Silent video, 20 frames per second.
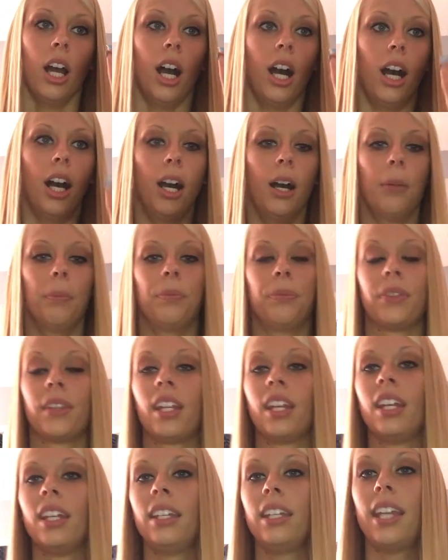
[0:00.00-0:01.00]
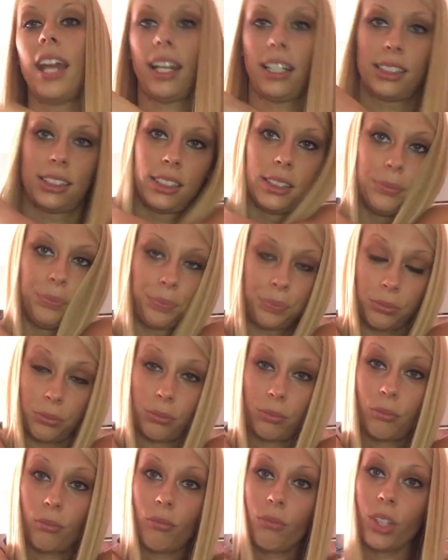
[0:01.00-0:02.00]
Um, next,
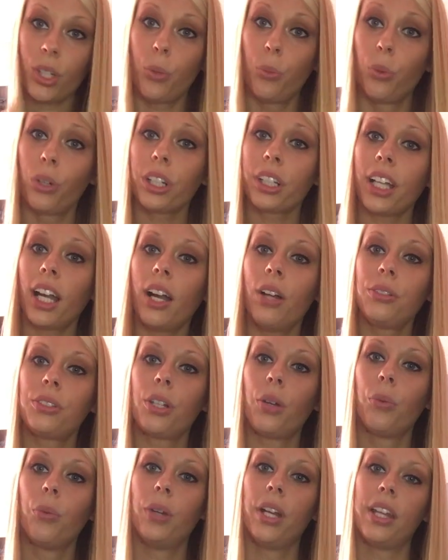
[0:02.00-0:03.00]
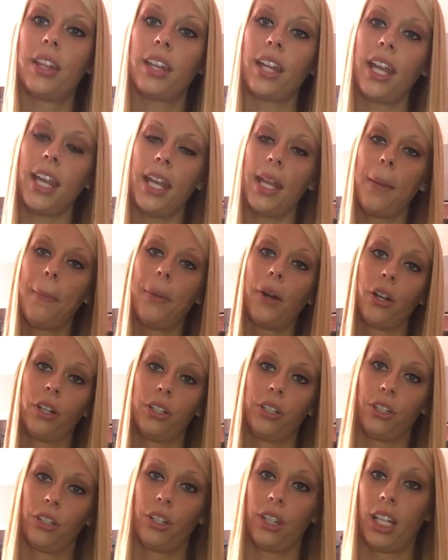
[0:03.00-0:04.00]
work out with a
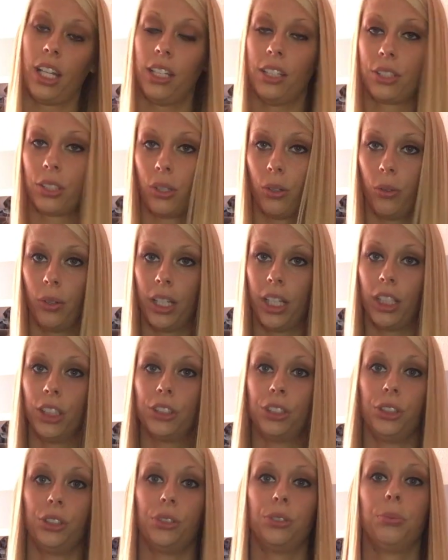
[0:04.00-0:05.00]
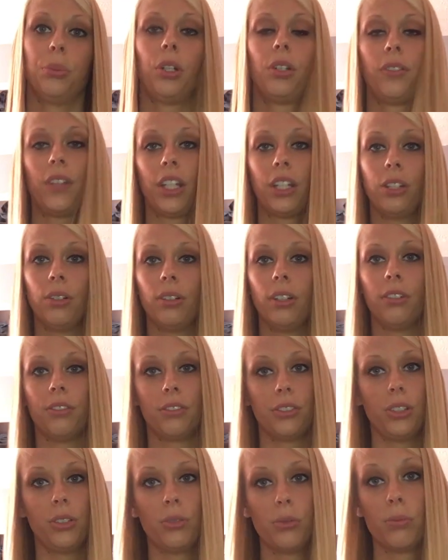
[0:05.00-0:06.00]
partner that is going to motivate you,
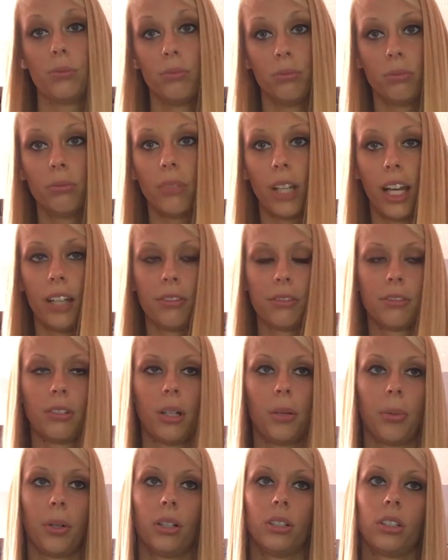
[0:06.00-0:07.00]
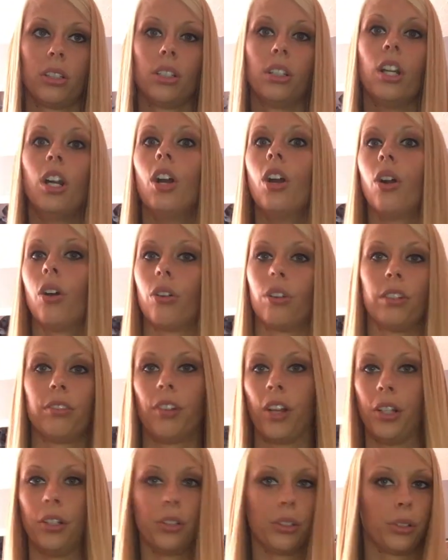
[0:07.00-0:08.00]
if you have a partner or a
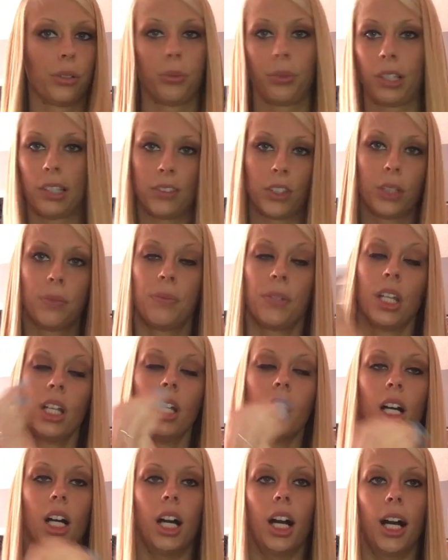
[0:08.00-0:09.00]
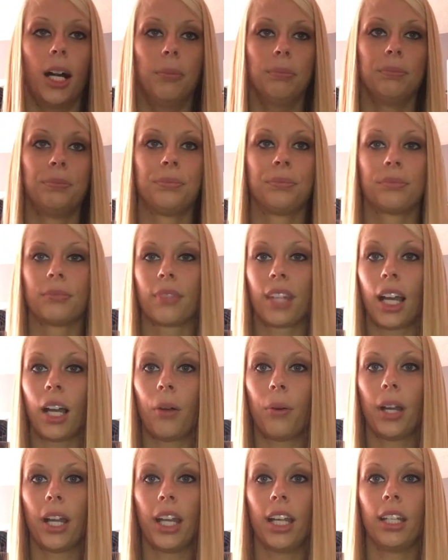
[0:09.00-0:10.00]
friend or whatever. Um,
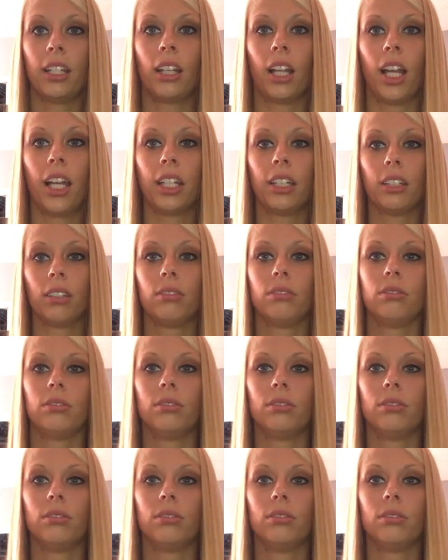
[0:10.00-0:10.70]
that way, like,